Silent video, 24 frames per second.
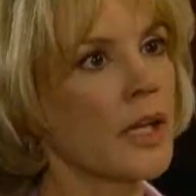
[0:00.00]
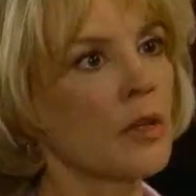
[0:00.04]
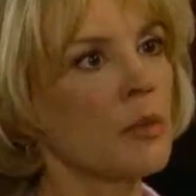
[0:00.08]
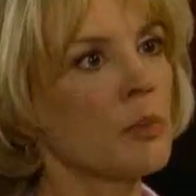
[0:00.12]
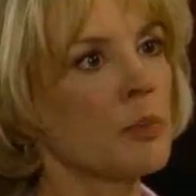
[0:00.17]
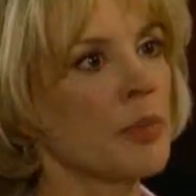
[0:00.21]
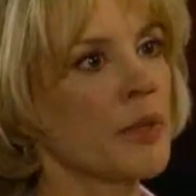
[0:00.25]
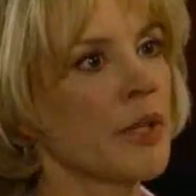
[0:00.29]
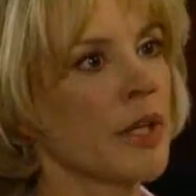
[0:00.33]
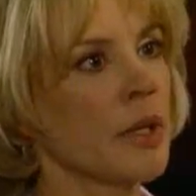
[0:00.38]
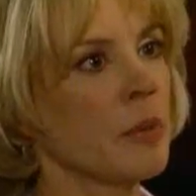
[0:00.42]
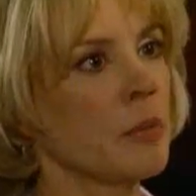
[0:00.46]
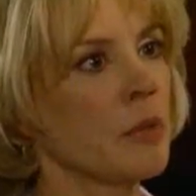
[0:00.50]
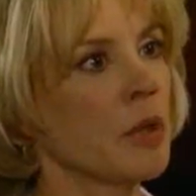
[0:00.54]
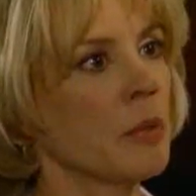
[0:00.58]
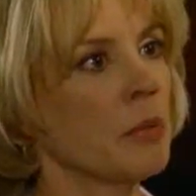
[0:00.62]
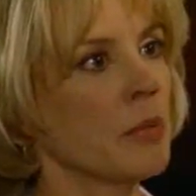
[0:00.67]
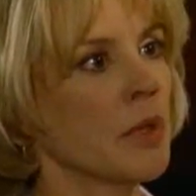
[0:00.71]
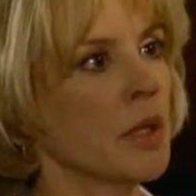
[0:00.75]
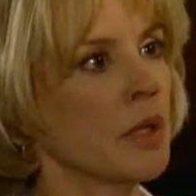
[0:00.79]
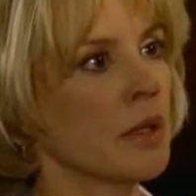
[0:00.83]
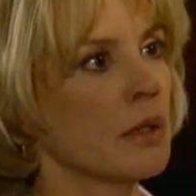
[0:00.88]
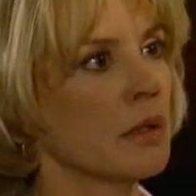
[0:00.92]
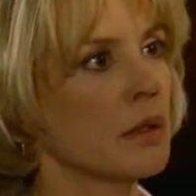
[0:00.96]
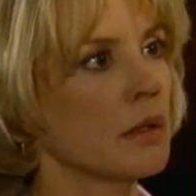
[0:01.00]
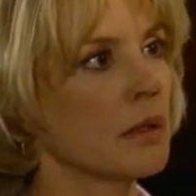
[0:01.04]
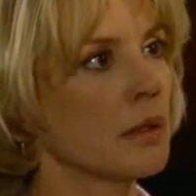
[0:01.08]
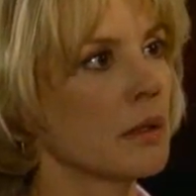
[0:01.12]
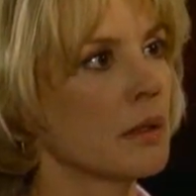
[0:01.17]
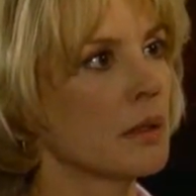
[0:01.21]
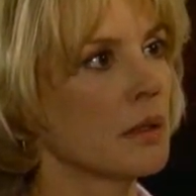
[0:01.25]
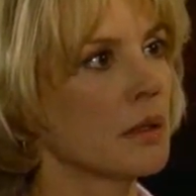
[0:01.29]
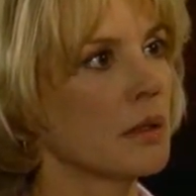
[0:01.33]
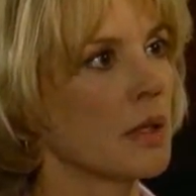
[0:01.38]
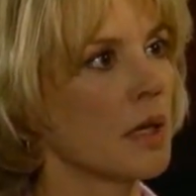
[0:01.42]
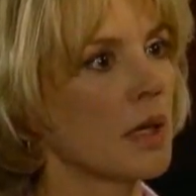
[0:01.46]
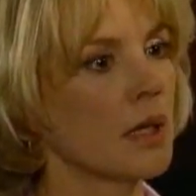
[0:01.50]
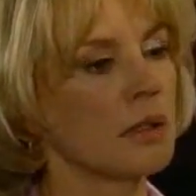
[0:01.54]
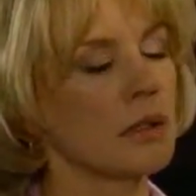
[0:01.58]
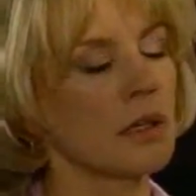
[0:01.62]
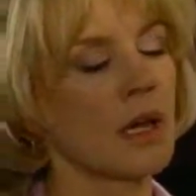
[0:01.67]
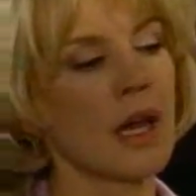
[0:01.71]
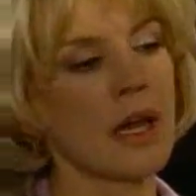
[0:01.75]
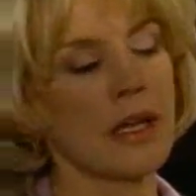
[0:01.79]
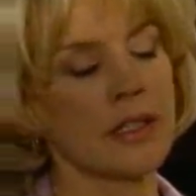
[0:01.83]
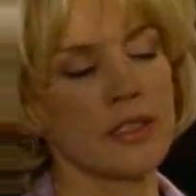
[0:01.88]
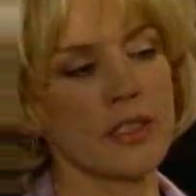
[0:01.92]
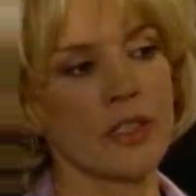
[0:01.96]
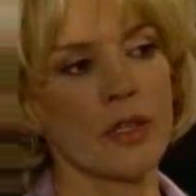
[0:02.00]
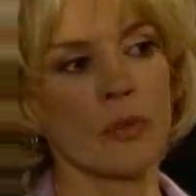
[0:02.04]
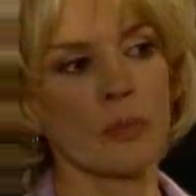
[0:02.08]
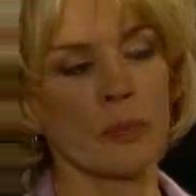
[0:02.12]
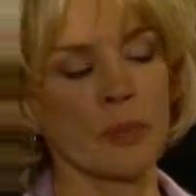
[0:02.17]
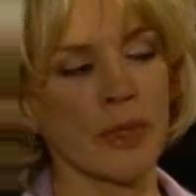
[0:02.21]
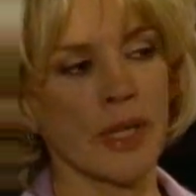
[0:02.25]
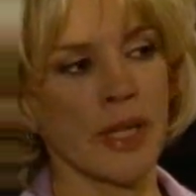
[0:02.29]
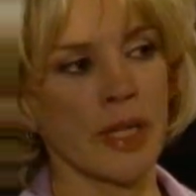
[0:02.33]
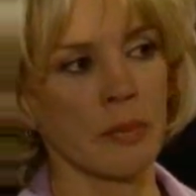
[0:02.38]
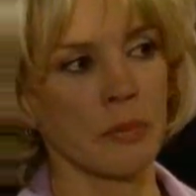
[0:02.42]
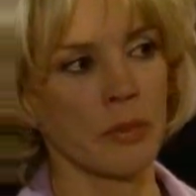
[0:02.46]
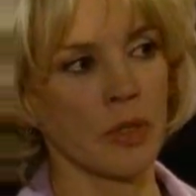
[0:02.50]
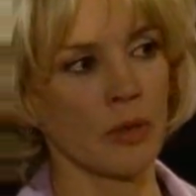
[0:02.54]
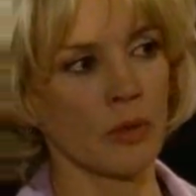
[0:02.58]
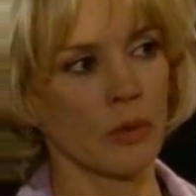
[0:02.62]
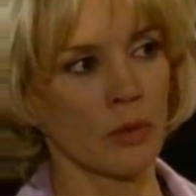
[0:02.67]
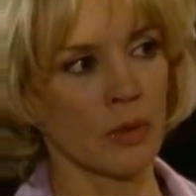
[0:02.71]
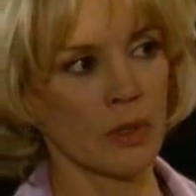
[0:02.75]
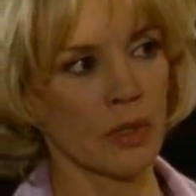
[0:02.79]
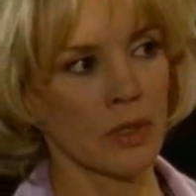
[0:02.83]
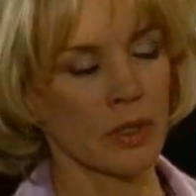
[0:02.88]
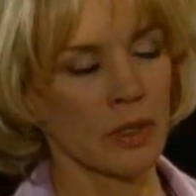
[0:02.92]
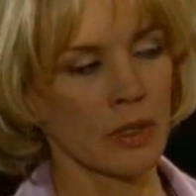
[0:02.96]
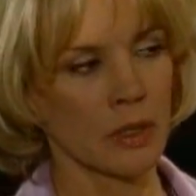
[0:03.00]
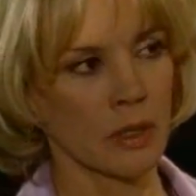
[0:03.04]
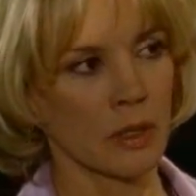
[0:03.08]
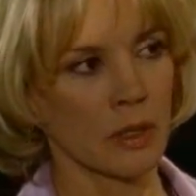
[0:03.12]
I don't blame him. I, I don't blame you.